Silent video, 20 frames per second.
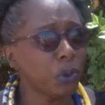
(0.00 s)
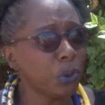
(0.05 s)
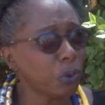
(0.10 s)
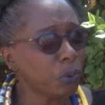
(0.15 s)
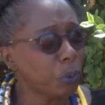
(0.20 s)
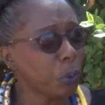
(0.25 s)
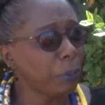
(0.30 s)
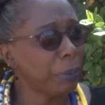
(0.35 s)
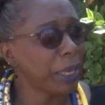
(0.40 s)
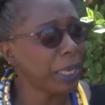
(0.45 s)

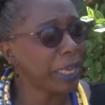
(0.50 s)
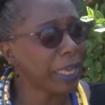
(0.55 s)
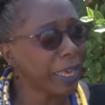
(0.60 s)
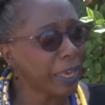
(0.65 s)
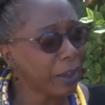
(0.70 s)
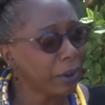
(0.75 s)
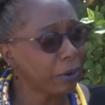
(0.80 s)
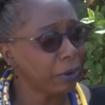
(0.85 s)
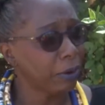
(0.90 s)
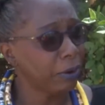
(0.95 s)
swimming
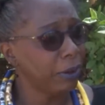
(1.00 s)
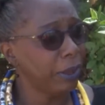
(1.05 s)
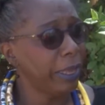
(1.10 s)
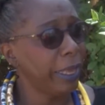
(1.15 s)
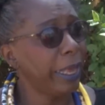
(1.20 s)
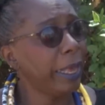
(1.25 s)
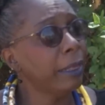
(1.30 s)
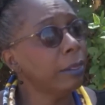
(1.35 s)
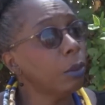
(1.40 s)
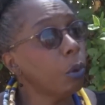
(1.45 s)
gear
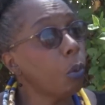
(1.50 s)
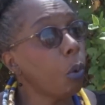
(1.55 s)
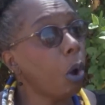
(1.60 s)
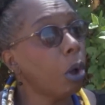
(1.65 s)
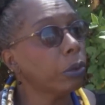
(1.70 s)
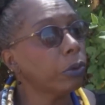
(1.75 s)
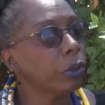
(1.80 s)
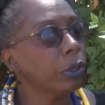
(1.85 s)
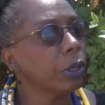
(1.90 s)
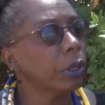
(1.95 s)
in the
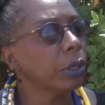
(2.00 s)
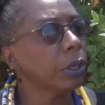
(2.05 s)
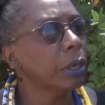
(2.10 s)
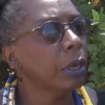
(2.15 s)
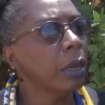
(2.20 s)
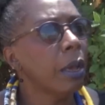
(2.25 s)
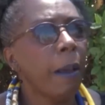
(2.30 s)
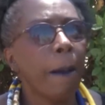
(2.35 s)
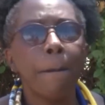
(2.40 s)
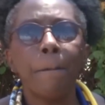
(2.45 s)
water.
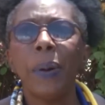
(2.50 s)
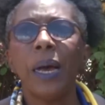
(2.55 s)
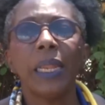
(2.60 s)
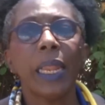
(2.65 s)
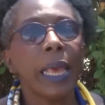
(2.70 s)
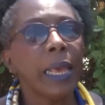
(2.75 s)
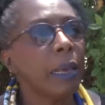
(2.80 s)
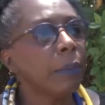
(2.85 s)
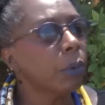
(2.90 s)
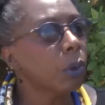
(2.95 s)
But
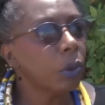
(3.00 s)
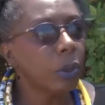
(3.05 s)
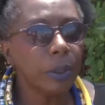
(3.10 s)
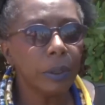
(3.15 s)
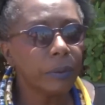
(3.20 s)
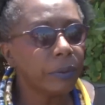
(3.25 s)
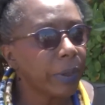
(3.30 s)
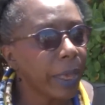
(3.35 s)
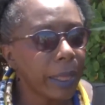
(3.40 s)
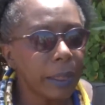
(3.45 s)
I am going
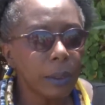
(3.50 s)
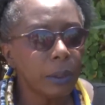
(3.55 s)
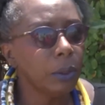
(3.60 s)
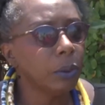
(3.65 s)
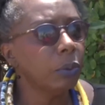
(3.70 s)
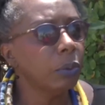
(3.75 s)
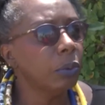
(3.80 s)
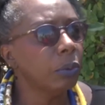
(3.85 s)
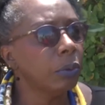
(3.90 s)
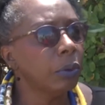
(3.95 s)
to tell
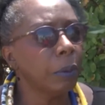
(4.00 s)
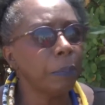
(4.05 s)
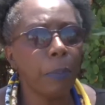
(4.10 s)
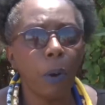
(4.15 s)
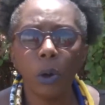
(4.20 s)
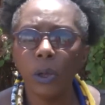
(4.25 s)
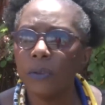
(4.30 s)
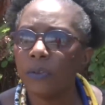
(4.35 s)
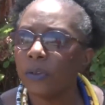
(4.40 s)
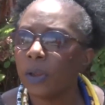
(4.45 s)
you, the
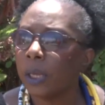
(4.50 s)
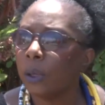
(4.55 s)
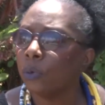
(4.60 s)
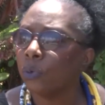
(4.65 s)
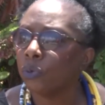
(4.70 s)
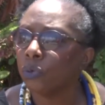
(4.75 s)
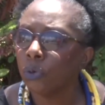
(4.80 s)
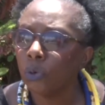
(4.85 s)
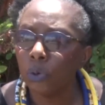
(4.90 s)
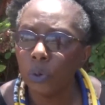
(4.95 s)
boys like
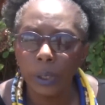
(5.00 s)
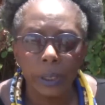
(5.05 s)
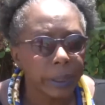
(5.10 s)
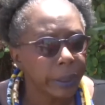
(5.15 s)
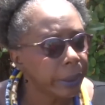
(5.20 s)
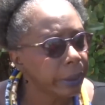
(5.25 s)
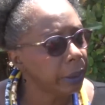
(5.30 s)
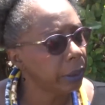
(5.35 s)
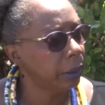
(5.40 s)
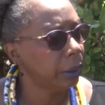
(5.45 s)

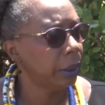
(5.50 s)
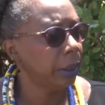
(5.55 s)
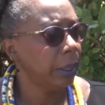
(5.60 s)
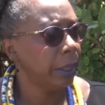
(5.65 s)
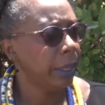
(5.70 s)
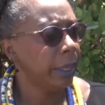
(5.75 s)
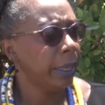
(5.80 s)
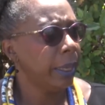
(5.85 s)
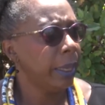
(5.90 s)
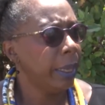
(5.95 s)
Roland
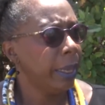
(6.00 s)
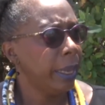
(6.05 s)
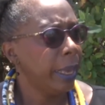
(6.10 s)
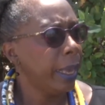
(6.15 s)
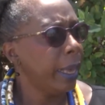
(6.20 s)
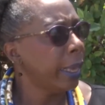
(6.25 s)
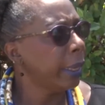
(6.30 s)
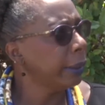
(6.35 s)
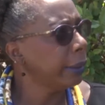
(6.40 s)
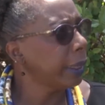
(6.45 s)

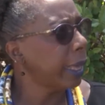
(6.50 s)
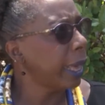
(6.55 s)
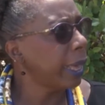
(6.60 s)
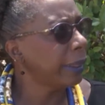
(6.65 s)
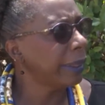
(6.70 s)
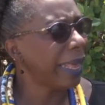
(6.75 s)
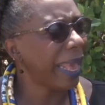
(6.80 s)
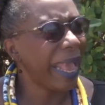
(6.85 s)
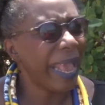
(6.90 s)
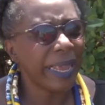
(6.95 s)
and
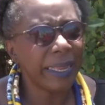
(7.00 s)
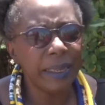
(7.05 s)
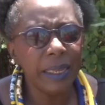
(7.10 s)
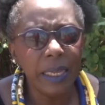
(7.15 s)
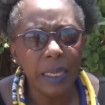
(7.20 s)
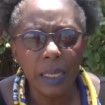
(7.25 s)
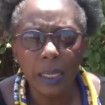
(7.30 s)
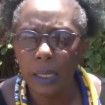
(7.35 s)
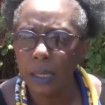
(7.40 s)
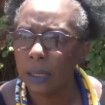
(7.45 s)

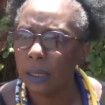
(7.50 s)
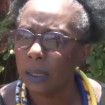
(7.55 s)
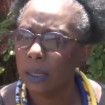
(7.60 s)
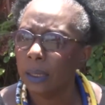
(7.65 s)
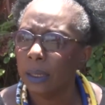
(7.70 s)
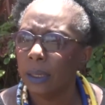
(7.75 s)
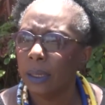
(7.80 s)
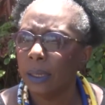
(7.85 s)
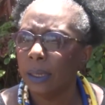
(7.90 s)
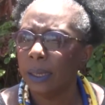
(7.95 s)
Eddie
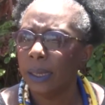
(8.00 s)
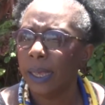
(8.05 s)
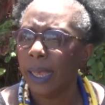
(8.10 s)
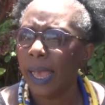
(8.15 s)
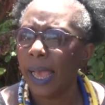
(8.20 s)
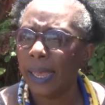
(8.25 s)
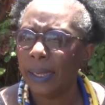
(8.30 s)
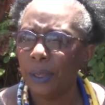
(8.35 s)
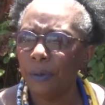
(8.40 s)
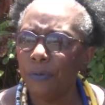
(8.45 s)

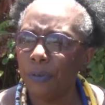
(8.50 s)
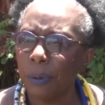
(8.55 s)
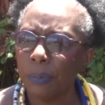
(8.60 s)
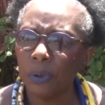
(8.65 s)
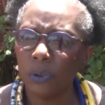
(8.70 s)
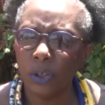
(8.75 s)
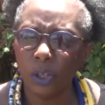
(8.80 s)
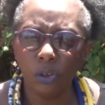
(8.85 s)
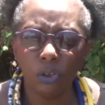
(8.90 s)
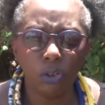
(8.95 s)
from
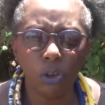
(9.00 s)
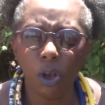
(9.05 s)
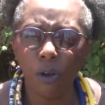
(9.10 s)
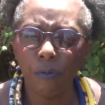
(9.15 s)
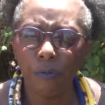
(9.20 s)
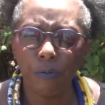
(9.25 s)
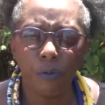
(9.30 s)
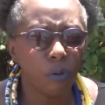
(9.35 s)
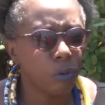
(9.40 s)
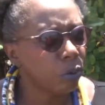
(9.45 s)
St.
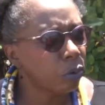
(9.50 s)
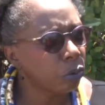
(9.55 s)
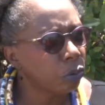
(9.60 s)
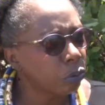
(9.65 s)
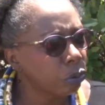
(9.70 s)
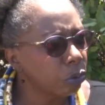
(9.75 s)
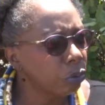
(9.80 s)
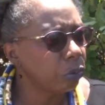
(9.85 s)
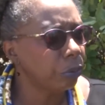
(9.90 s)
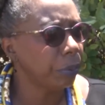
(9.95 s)
John Folk
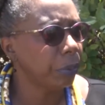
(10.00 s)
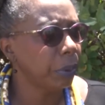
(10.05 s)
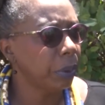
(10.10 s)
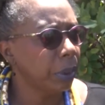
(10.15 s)
group,